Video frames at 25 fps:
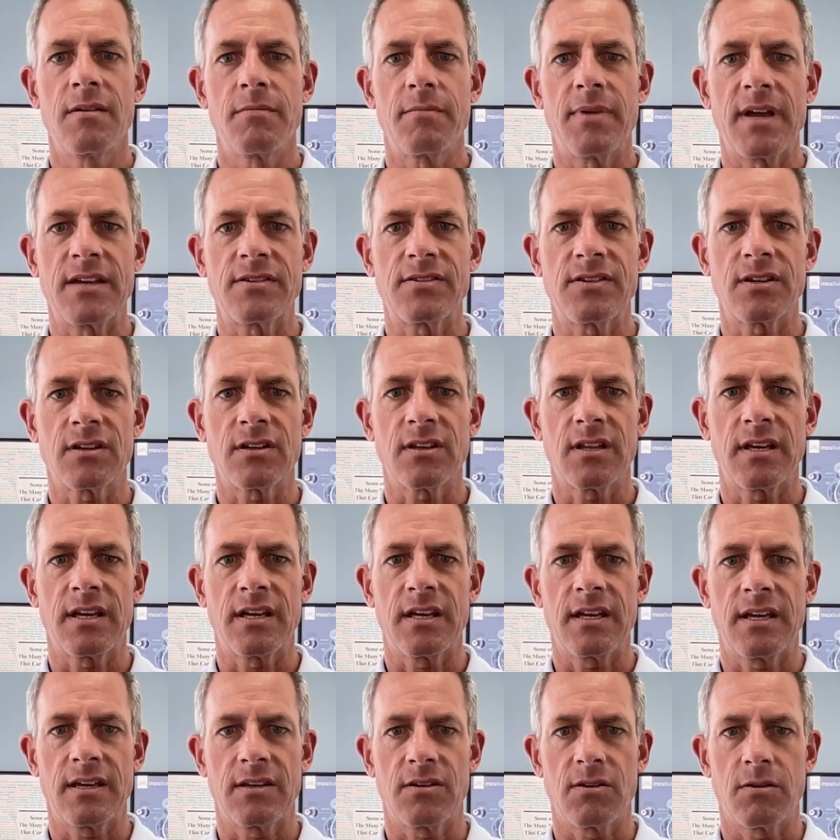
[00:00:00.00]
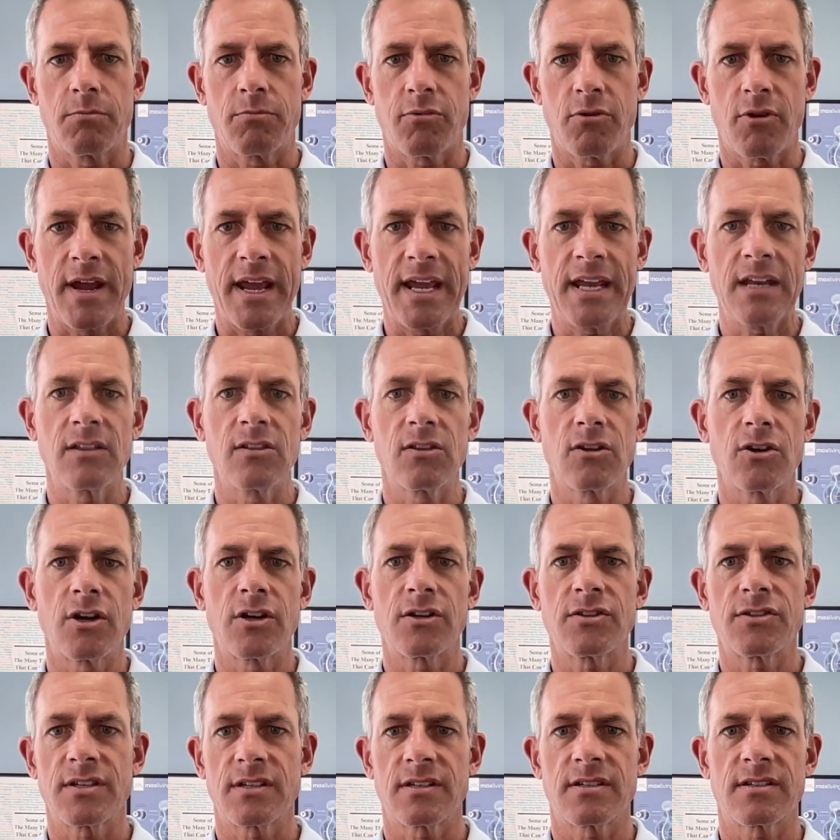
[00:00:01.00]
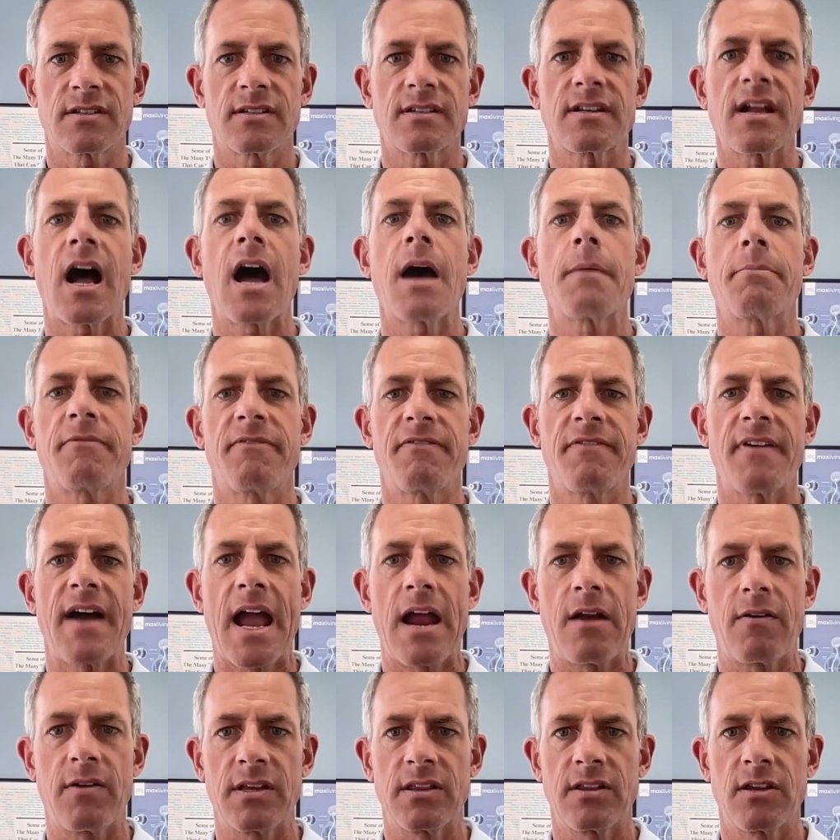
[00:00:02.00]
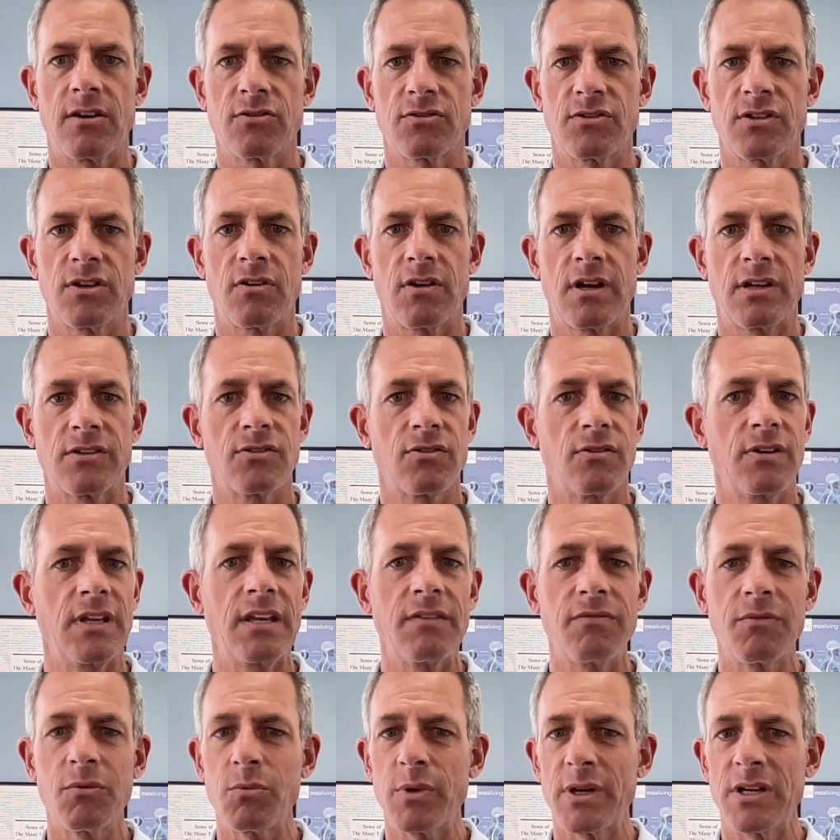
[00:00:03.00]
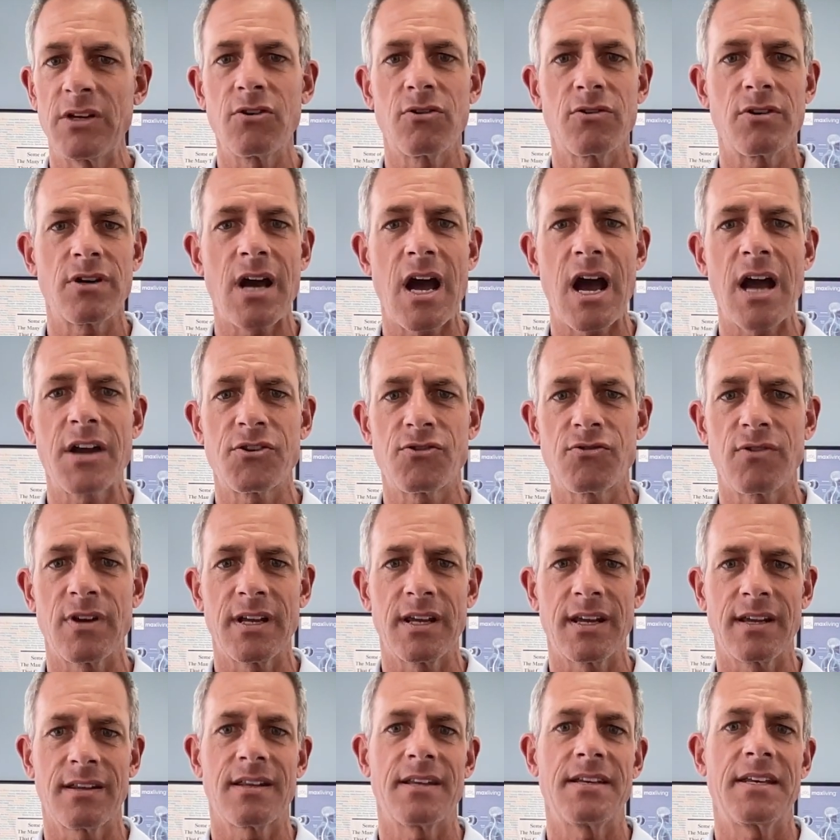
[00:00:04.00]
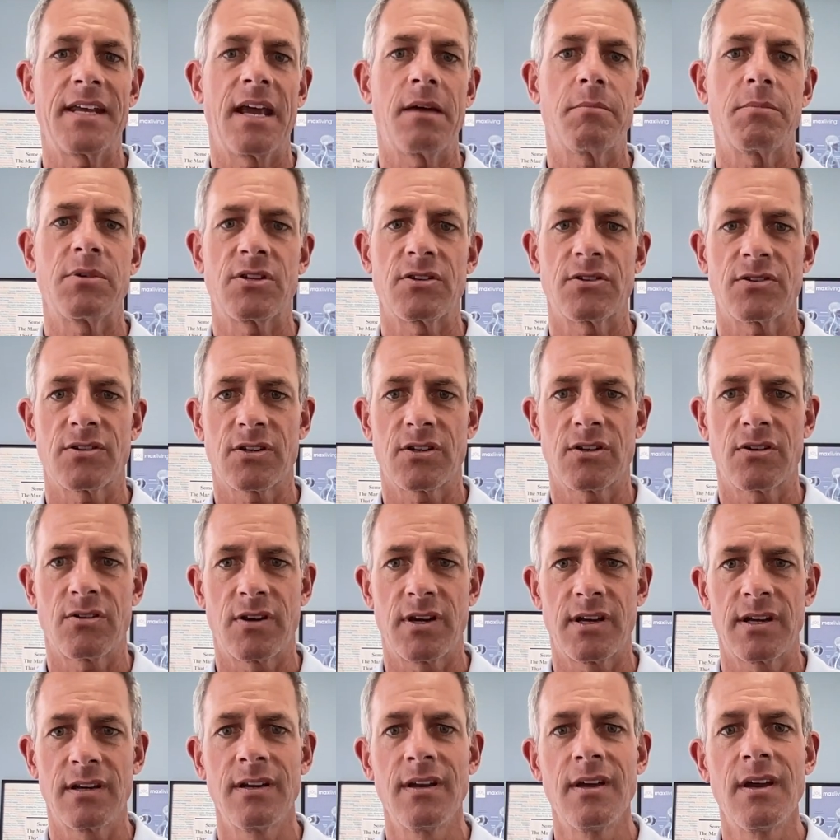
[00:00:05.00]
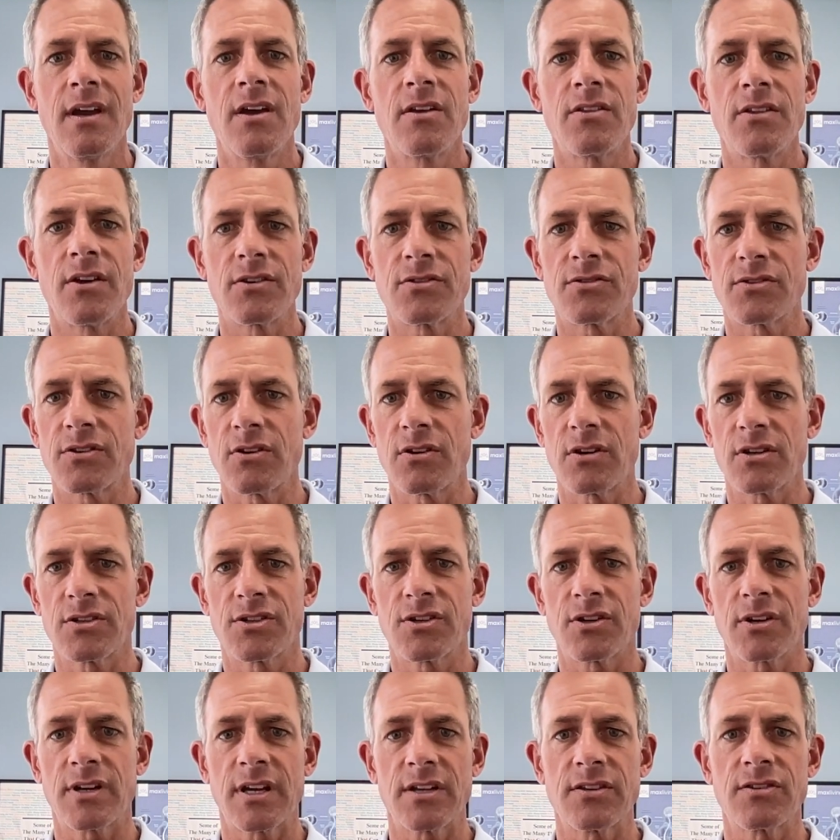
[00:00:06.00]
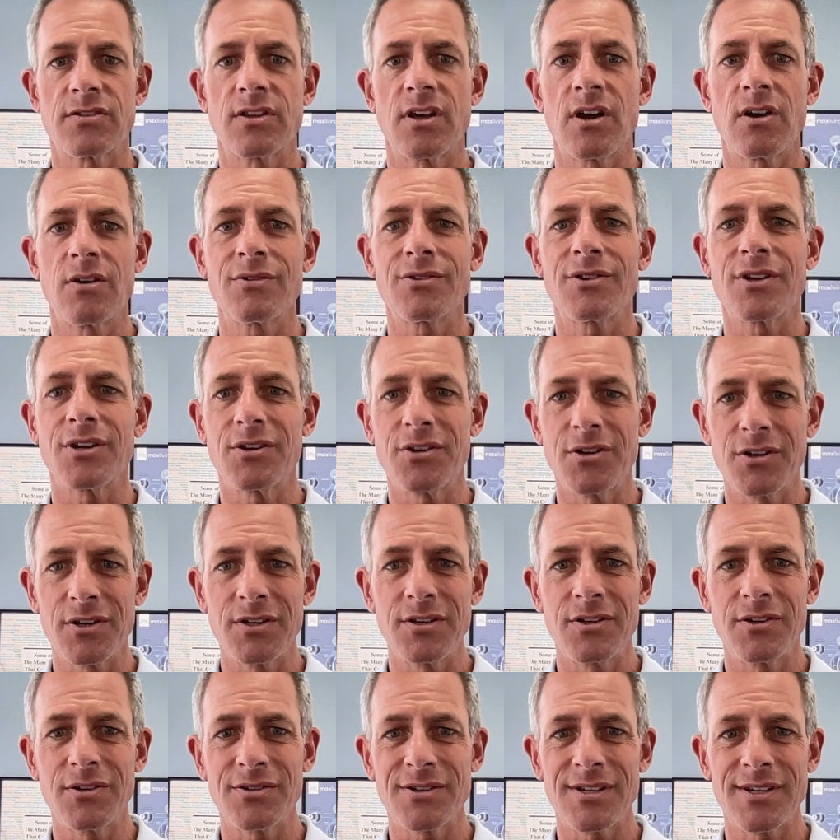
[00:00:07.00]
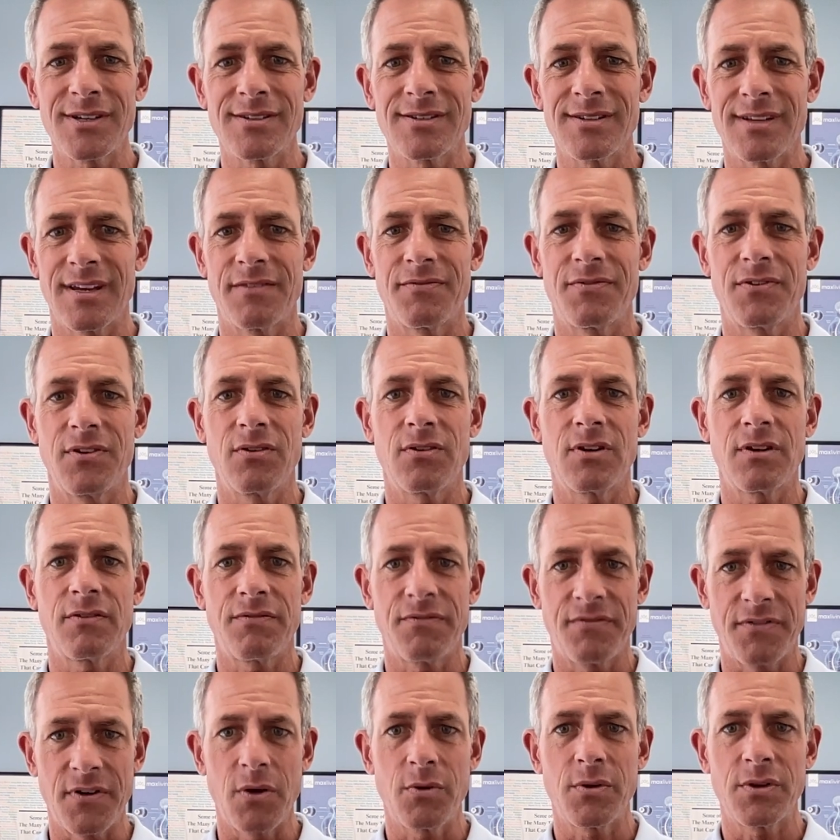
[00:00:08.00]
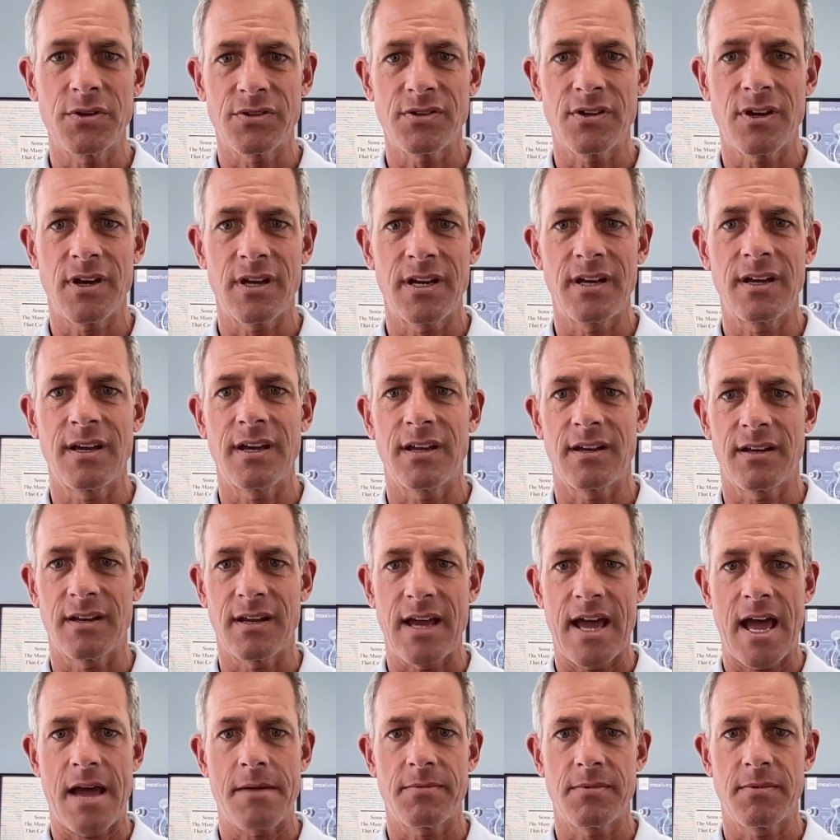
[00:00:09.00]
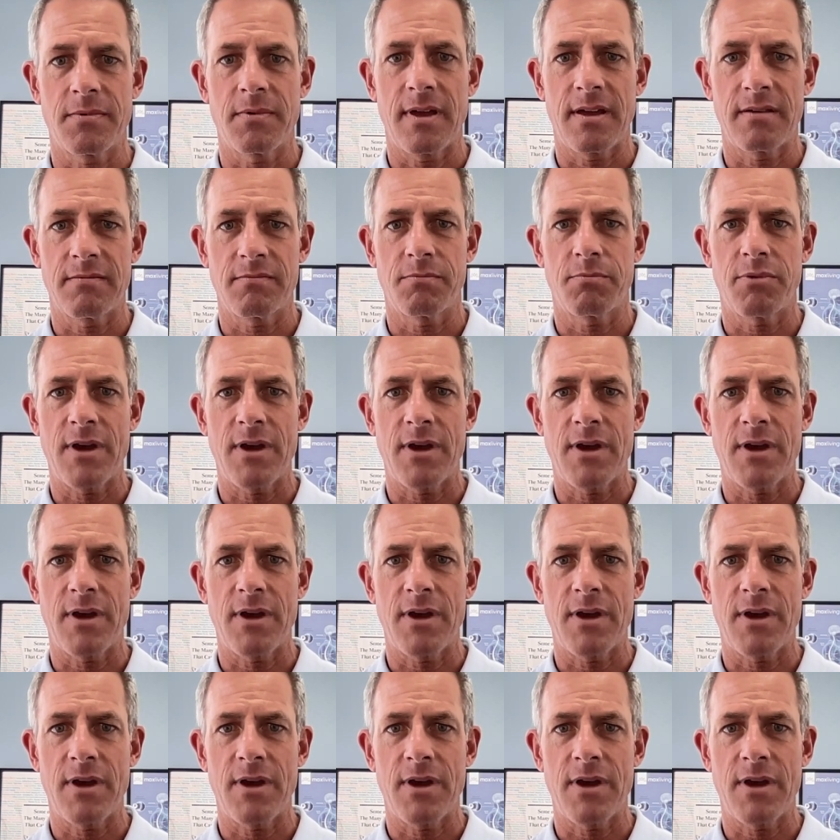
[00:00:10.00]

basically your brain learns to stop firing those neurons so even when you're not drinking the damage is occurring those neural circuits though the good news is if you can focus on it and ab- uh,